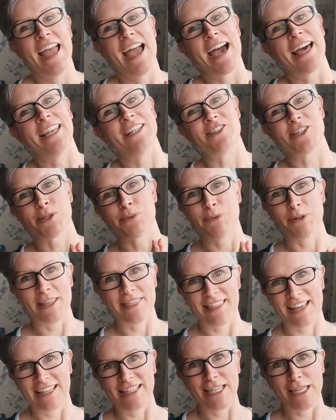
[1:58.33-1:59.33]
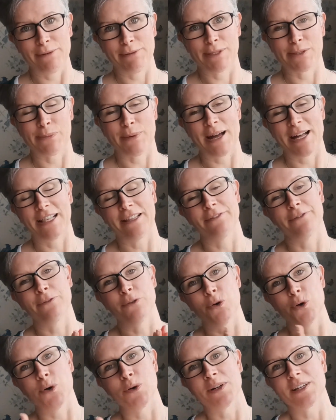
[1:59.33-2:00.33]
and I just want to thank you as well
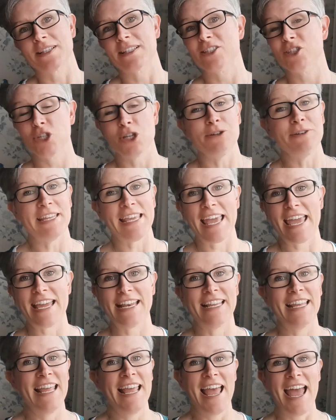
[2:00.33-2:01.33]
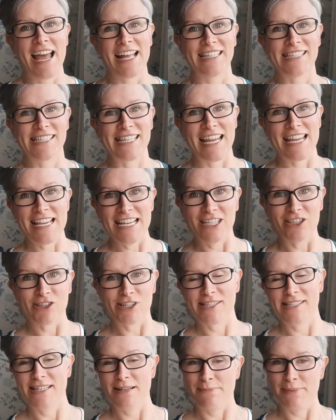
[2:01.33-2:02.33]
for tuning in and staying
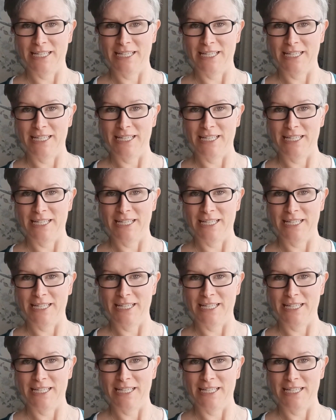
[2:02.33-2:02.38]
interested in my